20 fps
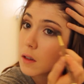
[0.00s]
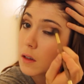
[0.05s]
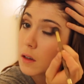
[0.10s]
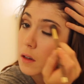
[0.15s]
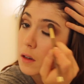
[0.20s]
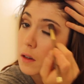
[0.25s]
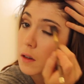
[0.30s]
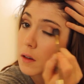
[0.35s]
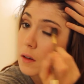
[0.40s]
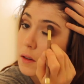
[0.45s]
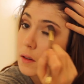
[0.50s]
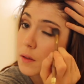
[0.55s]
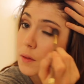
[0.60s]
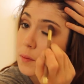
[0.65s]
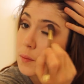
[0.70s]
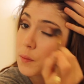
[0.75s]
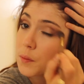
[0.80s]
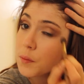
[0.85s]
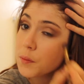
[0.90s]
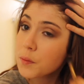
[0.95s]

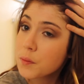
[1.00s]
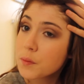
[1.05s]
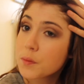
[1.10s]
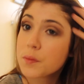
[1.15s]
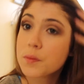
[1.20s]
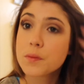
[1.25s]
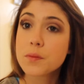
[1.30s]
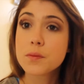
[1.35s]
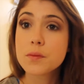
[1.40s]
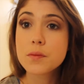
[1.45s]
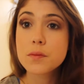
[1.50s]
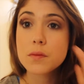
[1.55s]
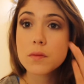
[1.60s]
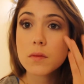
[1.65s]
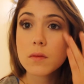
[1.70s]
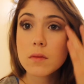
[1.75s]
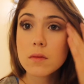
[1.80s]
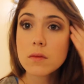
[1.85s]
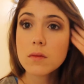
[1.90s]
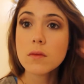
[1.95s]

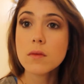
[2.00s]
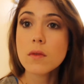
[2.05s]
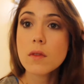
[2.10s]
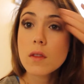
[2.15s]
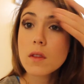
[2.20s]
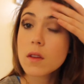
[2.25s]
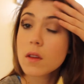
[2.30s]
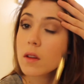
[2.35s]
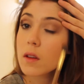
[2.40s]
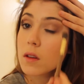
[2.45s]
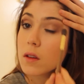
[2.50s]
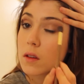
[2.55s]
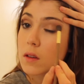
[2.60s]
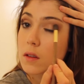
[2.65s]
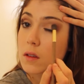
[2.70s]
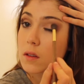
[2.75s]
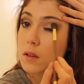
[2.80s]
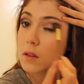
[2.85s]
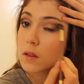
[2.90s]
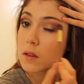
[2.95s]

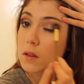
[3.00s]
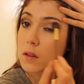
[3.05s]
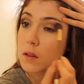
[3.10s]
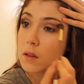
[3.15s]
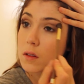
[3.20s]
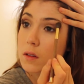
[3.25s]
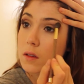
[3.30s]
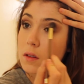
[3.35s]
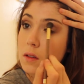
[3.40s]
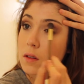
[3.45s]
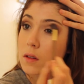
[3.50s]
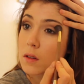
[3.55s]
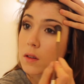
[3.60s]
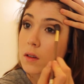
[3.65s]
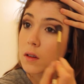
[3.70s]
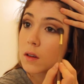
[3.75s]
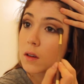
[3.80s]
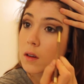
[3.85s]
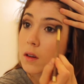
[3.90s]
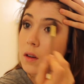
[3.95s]

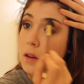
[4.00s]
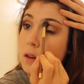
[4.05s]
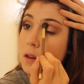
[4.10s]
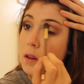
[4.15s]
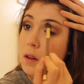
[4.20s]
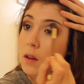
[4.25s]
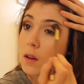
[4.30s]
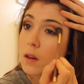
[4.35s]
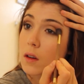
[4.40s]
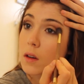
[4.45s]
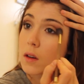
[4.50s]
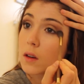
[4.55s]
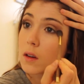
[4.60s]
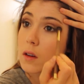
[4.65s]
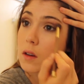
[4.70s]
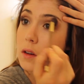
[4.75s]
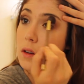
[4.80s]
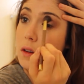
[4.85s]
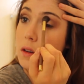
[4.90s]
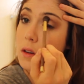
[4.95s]

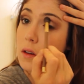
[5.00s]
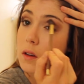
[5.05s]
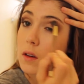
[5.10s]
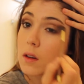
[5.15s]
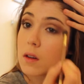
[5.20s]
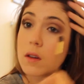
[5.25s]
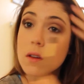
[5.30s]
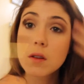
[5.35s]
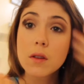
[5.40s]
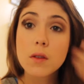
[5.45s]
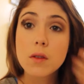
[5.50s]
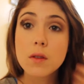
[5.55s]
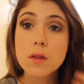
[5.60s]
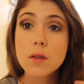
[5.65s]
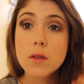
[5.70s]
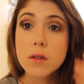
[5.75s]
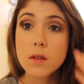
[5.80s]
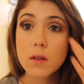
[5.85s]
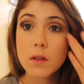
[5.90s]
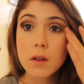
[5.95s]

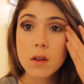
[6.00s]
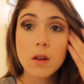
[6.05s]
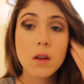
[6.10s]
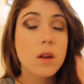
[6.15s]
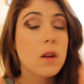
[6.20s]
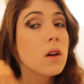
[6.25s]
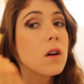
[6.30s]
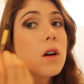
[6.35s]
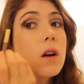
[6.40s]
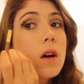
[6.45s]
[no speech]